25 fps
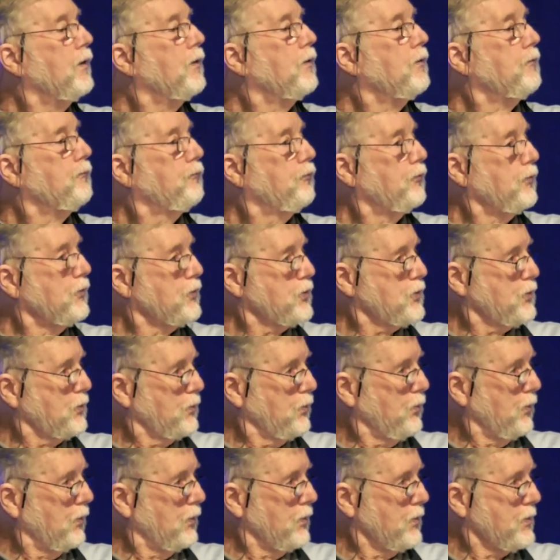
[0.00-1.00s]
The
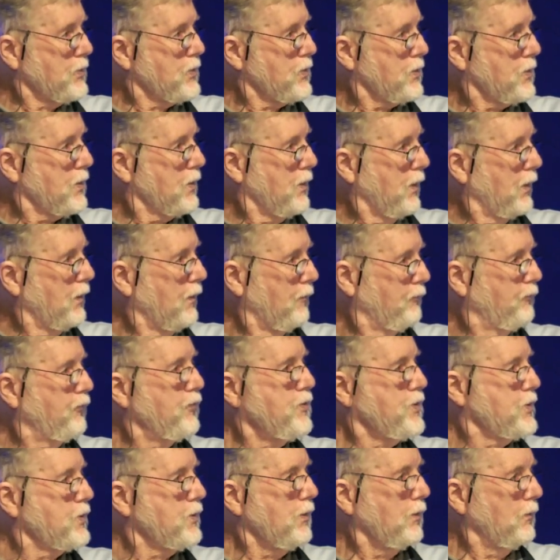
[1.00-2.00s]
first was a
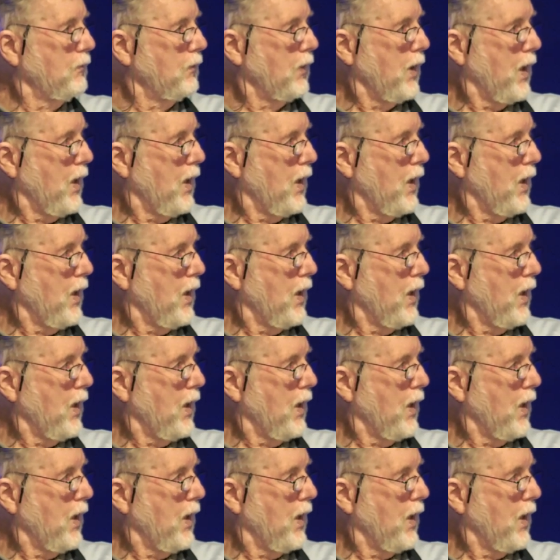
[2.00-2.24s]
physical